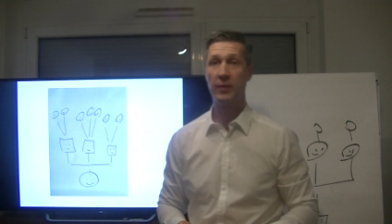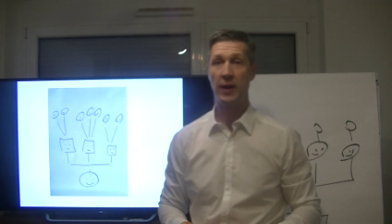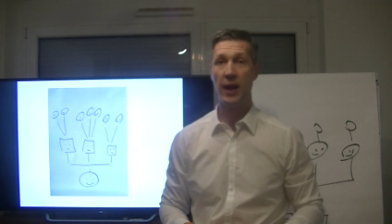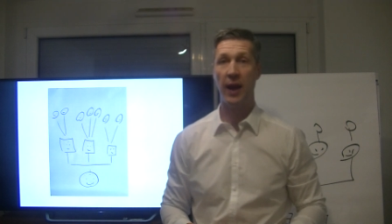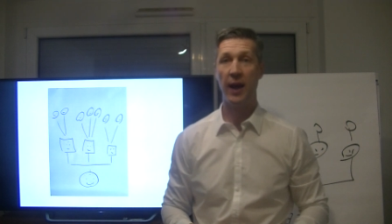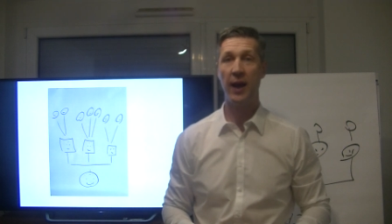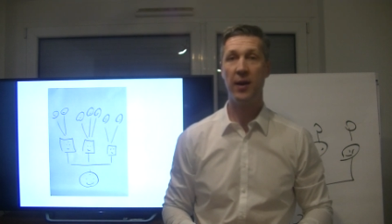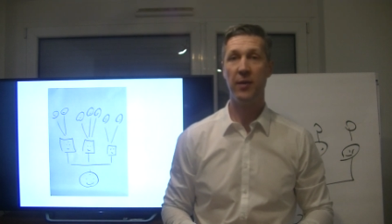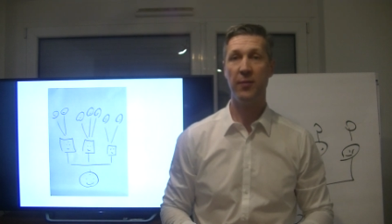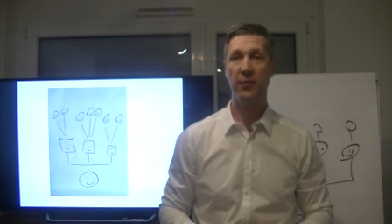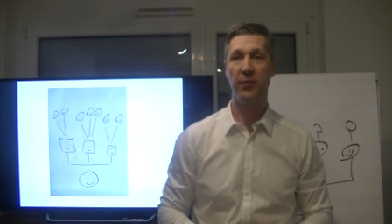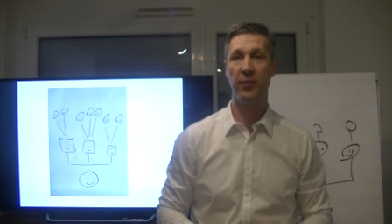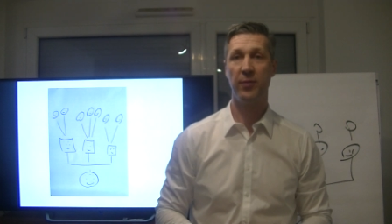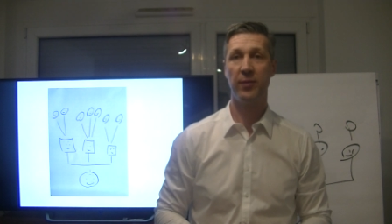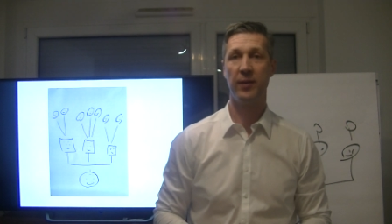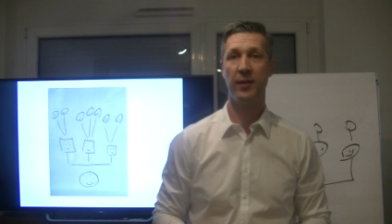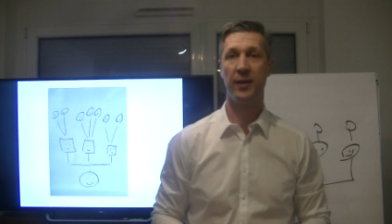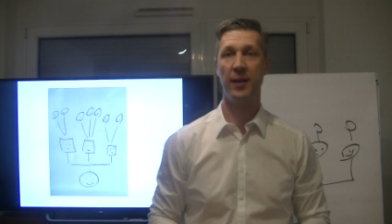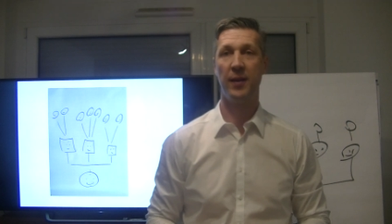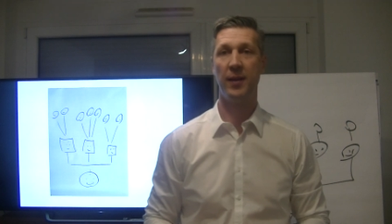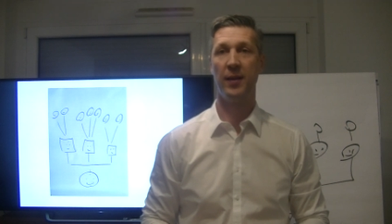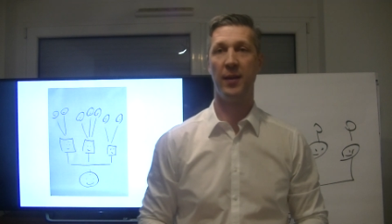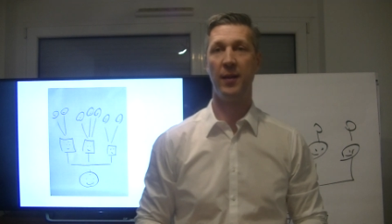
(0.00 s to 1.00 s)
have
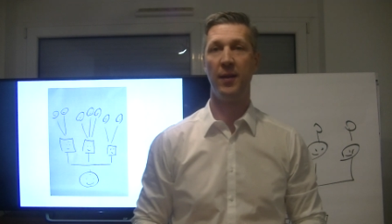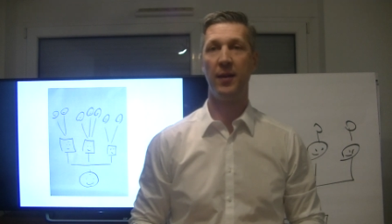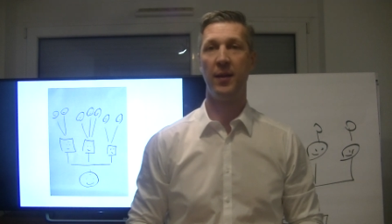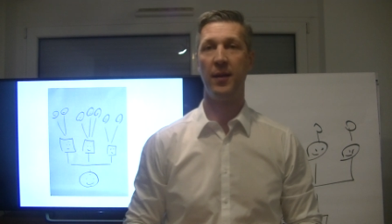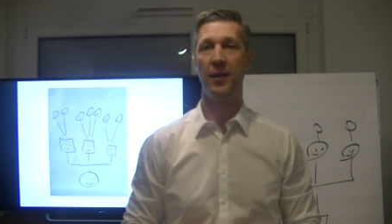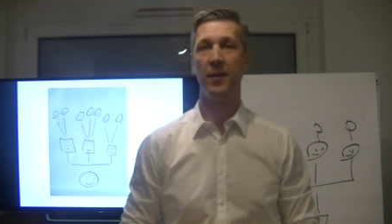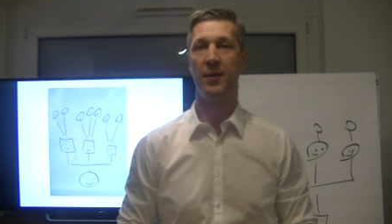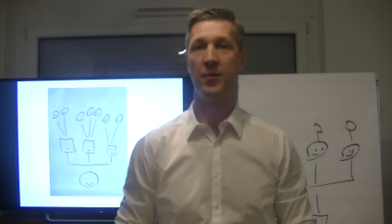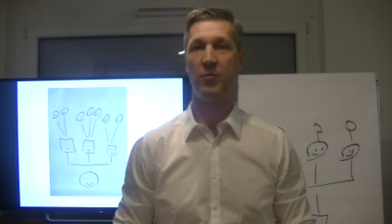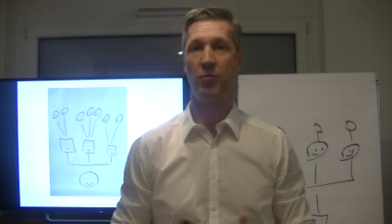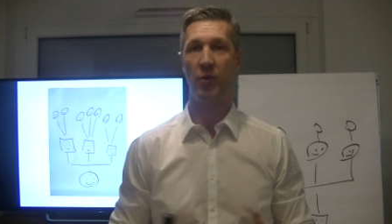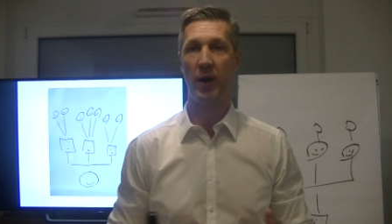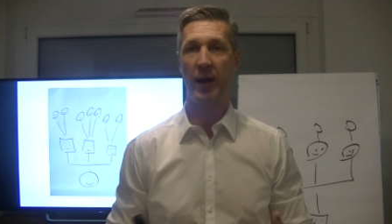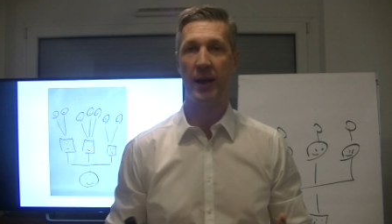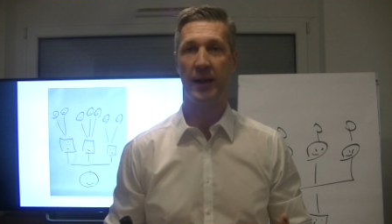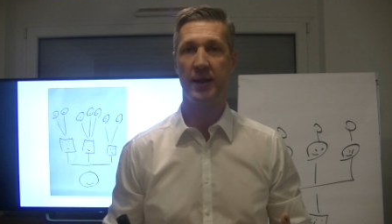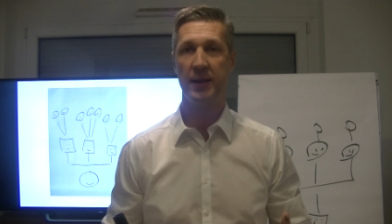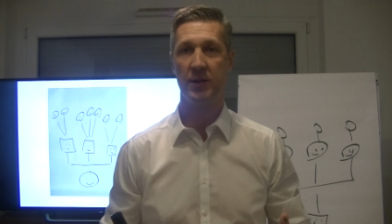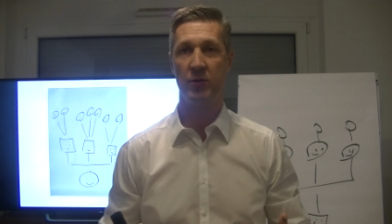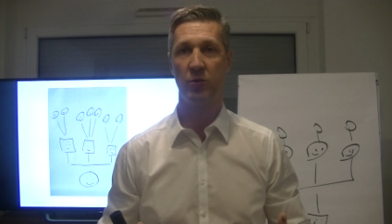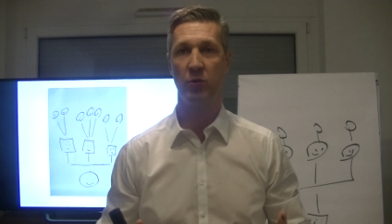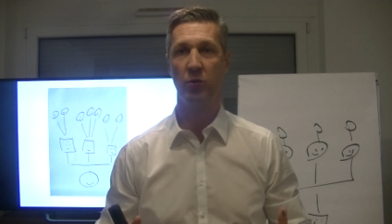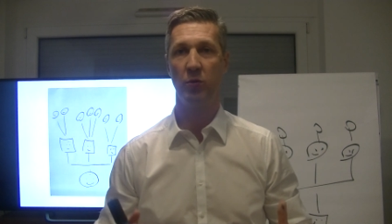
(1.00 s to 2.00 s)
the right
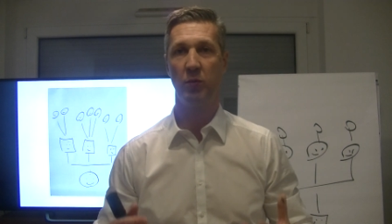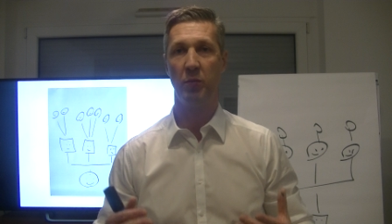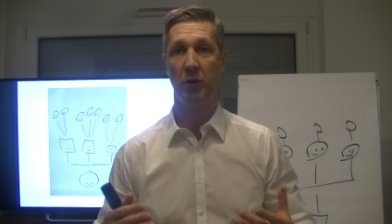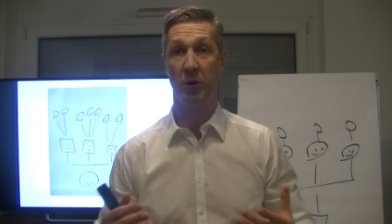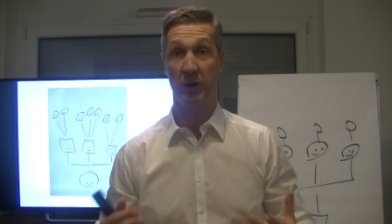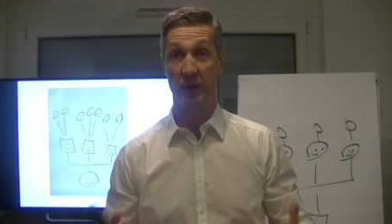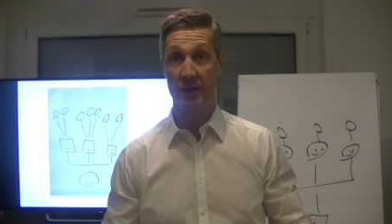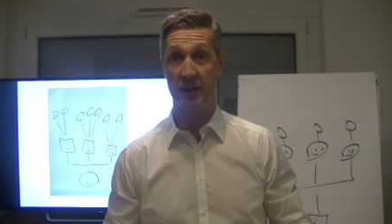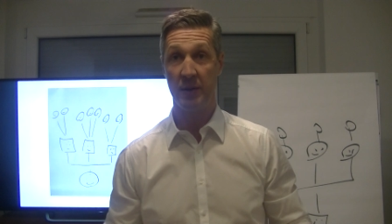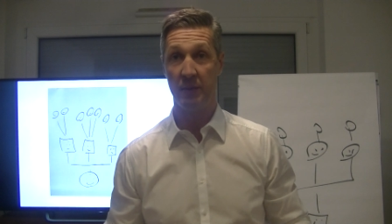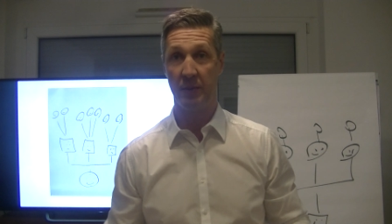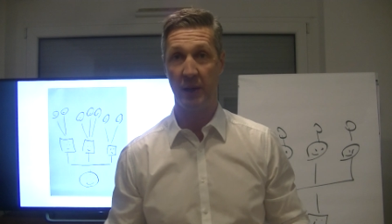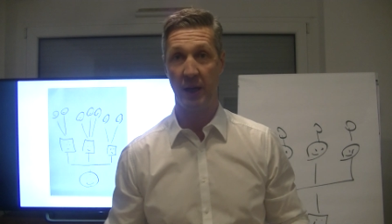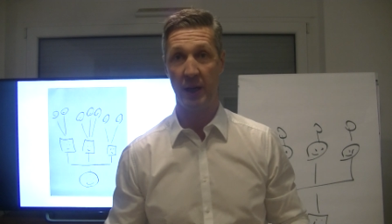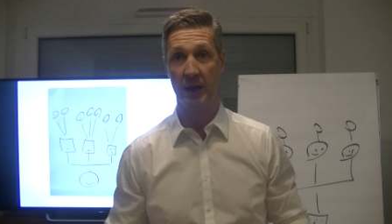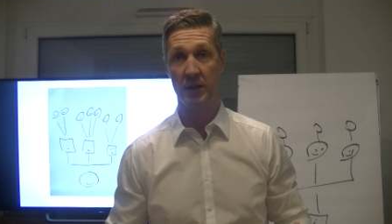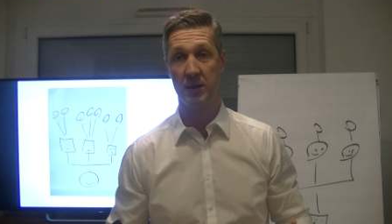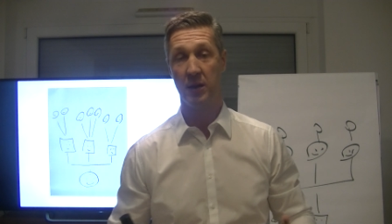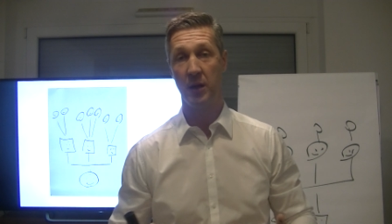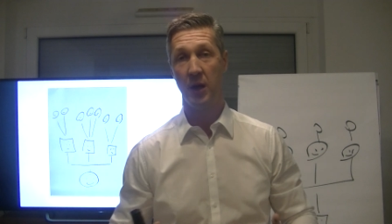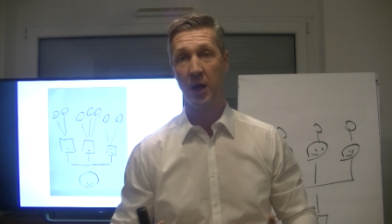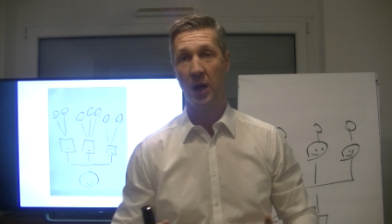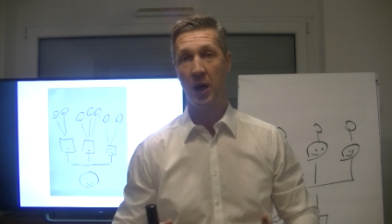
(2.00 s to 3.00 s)
to
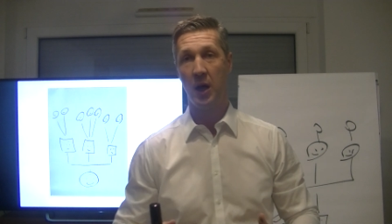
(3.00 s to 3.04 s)
participate.